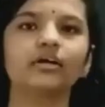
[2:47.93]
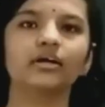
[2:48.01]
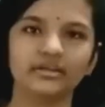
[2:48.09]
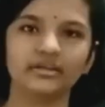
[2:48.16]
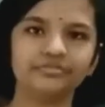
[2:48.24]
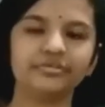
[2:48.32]
In
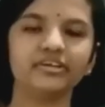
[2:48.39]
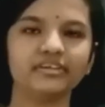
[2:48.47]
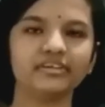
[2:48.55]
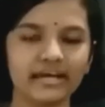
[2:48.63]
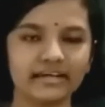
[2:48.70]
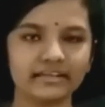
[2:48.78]
the first
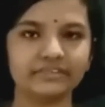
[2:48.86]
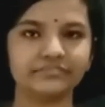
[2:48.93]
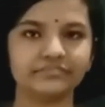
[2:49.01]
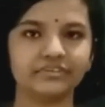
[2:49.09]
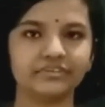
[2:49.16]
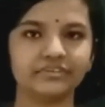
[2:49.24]

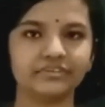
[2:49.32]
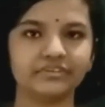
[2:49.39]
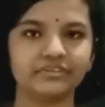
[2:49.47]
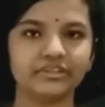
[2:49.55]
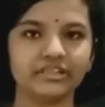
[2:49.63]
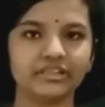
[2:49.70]
activity, I
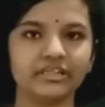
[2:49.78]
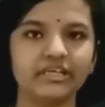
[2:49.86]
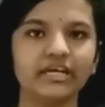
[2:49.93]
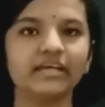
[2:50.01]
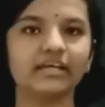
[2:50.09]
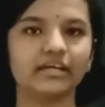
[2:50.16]
will try
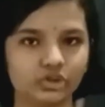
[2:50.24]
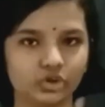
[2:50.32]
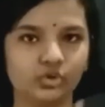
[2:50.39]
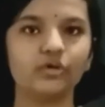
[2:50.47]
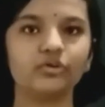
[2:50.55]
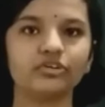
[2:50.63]
and show
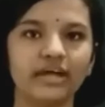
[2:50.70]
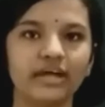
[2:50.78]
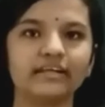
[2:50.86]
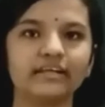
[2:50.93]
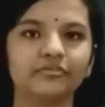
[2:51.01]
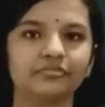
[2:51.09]
how
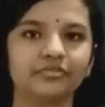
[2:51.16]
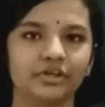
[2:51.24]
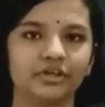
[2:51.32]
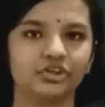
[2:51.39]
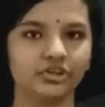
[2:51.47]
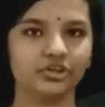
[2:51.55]
static
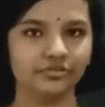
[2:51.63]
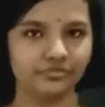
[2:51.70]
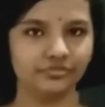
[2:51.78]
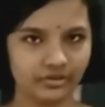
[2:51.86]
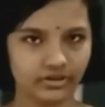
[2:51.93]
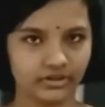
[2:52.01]
friction
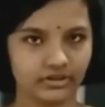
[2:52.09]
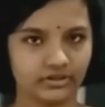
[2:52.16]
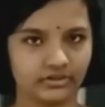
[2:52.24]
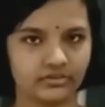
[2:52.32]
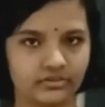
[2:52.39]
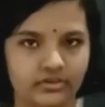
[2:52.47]
works.
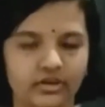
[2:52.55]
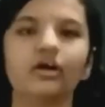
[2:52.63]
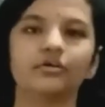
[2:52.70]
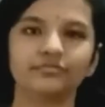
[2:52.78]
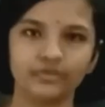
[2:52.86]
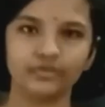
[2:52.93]

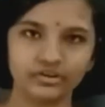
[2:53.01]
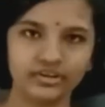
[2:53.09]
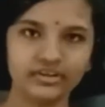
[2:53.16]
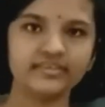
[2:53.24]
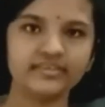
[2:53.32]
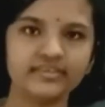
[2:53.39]
For
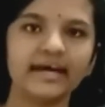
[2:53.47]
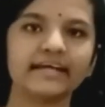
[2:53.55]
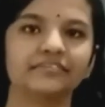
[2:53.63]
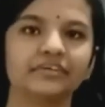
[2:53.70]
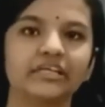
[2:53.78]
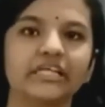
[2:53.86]
this
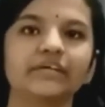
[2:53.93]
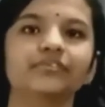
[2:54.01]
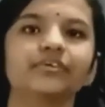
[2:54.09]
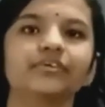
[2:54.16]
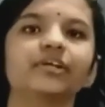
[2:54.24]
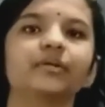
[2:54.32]
activity,
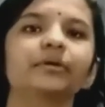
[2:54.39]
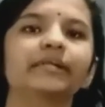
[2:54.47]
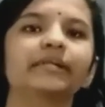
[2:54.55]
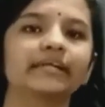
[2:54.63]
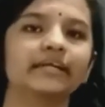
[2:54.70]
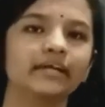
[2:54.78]
we will be
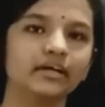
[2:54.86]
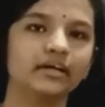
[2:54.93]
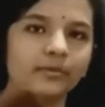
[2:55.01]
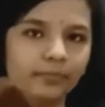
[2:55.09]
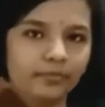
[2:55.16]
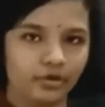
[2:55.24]
needing a
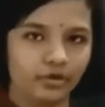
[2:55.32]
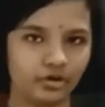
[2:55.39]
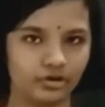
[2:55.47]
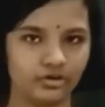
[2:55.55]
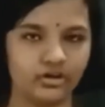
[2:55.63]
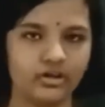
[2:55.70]
book.
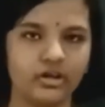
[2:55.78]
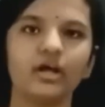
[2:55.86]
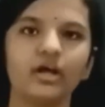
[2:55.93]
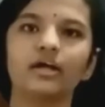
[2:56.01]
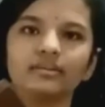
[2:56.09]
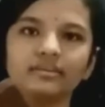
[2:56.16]

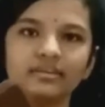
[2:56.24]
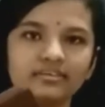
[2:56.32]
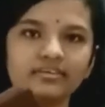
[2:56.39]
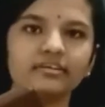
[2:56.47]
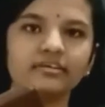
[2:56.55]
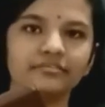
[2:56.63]
This
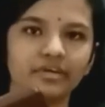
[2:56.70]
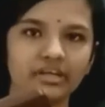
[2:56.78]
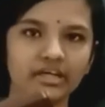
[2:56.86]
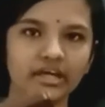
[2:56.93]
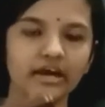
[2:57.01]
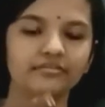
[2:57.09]
is a very
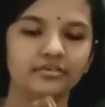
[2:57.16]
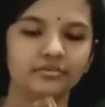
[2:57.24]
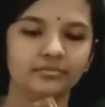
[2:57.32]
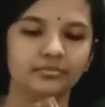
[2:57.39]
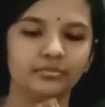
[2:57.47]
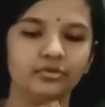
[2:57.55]
heavy
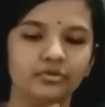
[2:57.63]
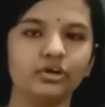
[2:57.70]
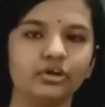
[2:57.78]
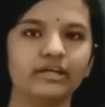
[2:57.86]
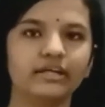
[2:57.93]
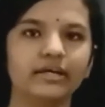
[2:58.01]
book and I
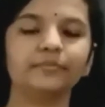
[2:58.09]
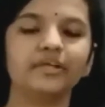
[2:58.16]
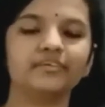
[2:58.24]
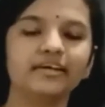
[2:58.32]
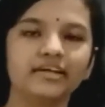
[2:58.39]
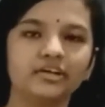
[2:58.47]
am
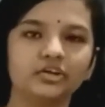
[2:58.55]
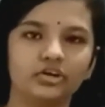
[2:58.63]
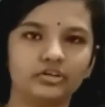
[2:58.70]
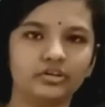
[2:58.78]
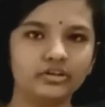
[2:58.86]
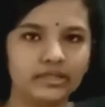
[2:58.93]
placing it on
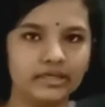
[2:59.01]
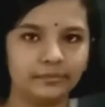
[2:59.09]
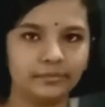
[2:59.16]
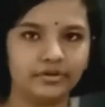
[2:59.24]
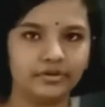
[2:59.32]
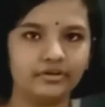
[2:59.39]
the
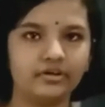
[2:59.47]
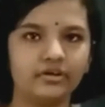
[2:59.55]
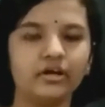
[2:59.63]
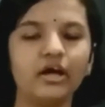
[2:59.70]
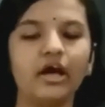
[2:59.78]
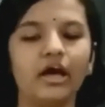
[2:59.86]
table.
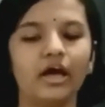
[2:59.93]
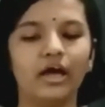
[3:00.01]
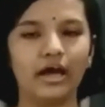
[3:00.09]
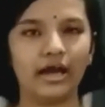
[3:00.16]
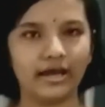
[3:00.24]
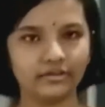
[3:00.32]

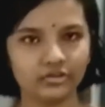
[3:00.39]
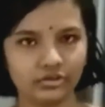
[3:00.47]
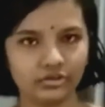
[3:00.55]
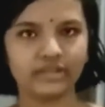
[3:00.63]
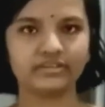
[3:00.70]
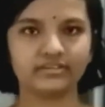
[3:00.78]
As you
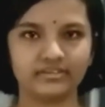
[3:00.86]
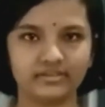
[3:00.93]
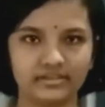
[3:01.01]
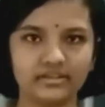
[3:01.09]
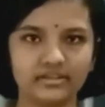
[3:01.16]
can see,